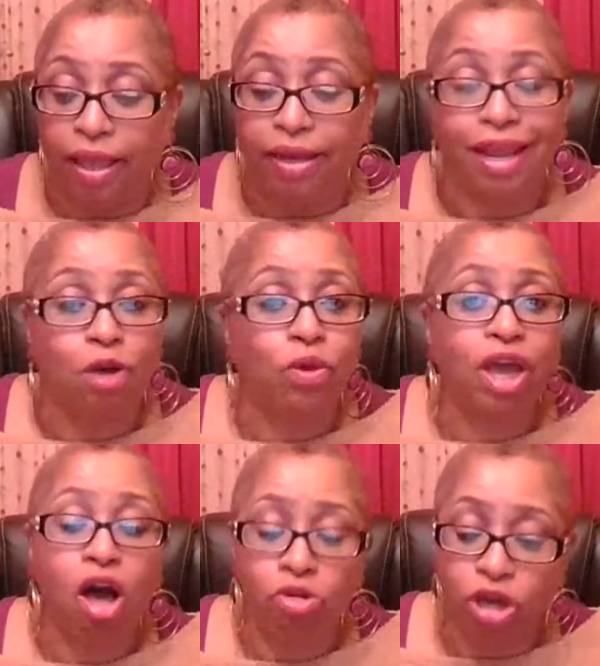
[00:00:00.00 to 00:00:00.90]
Now, we
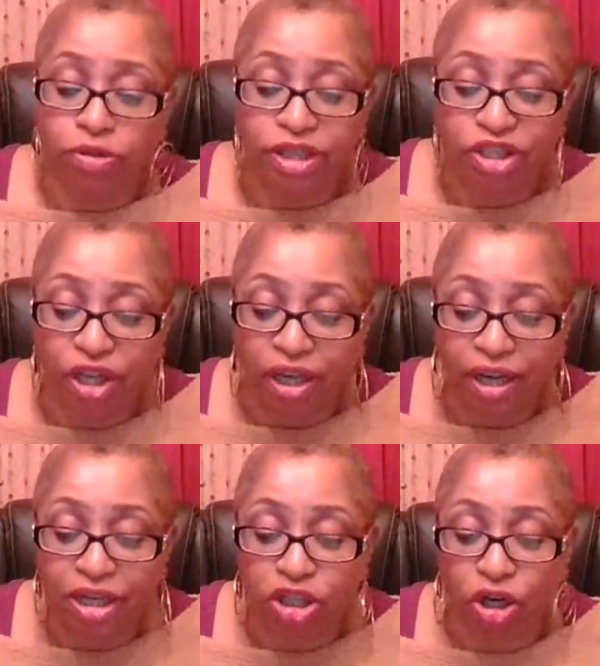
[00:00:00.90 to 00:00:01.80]
all know that chicken
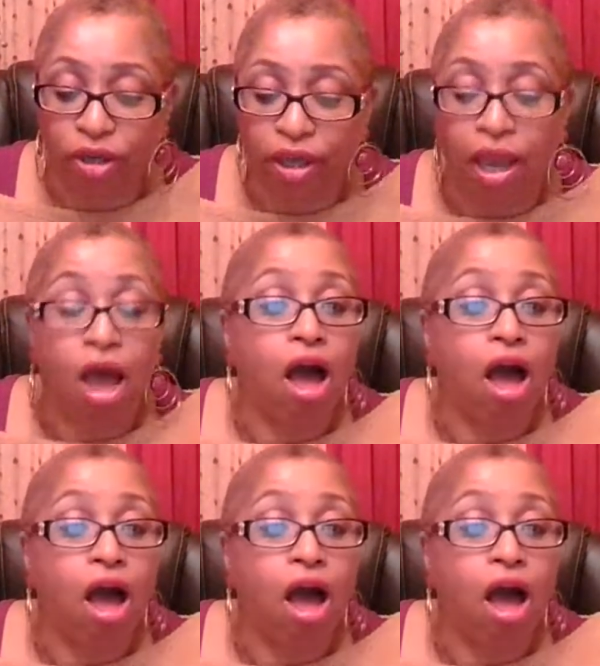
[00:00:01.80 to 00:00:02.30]
and turkey